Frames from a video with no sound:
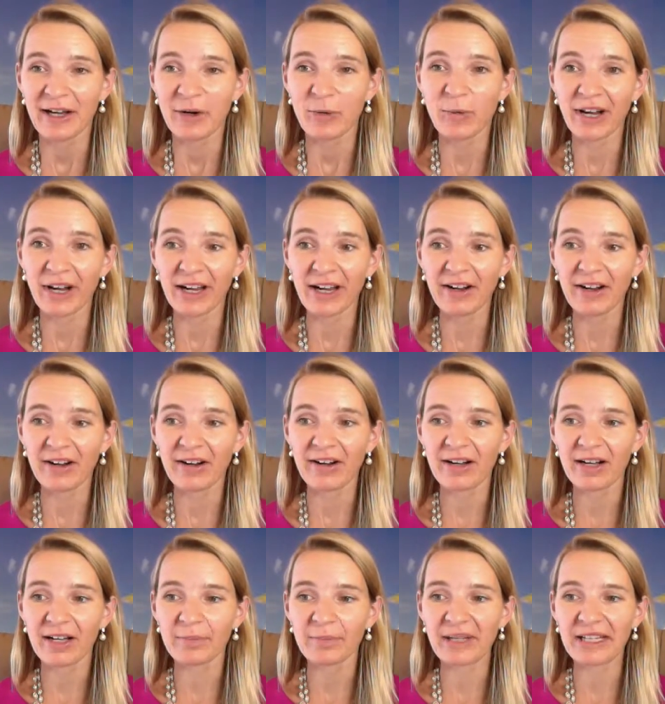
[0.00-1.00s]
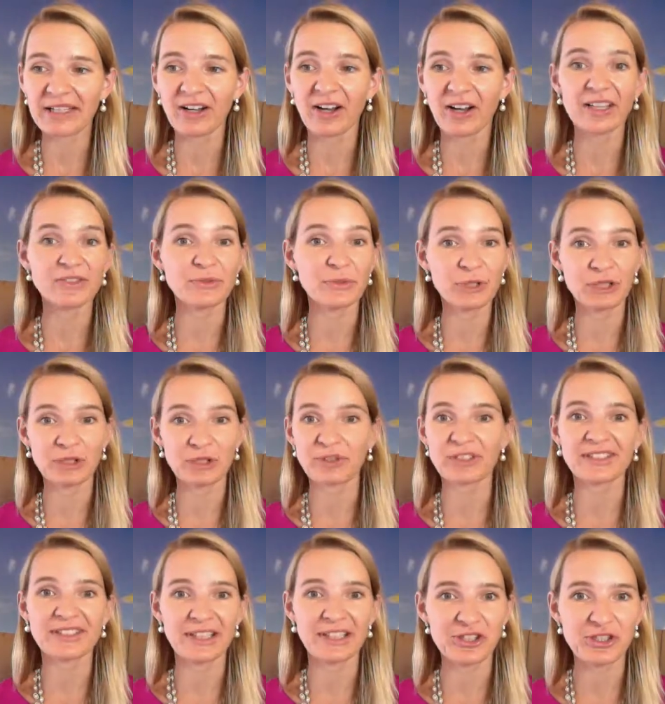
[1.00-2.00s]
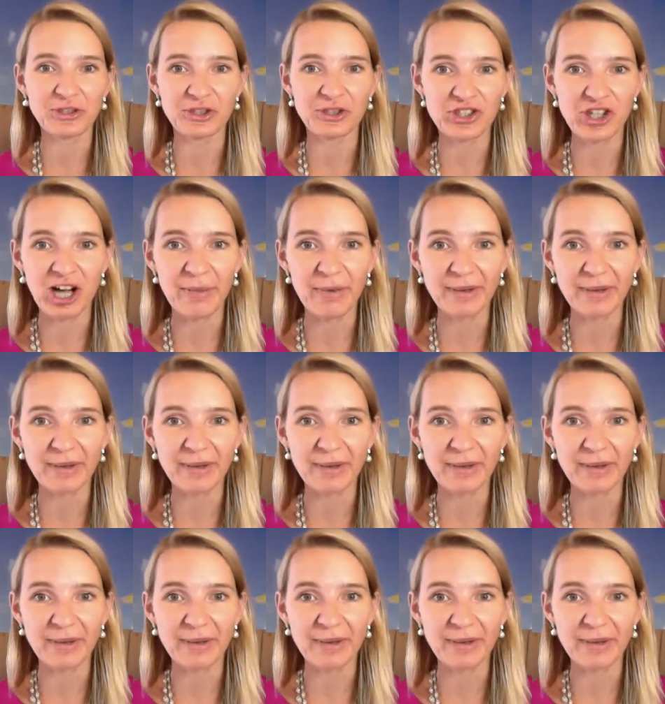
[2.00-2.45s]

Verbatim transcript: where, because we were doing such a good job,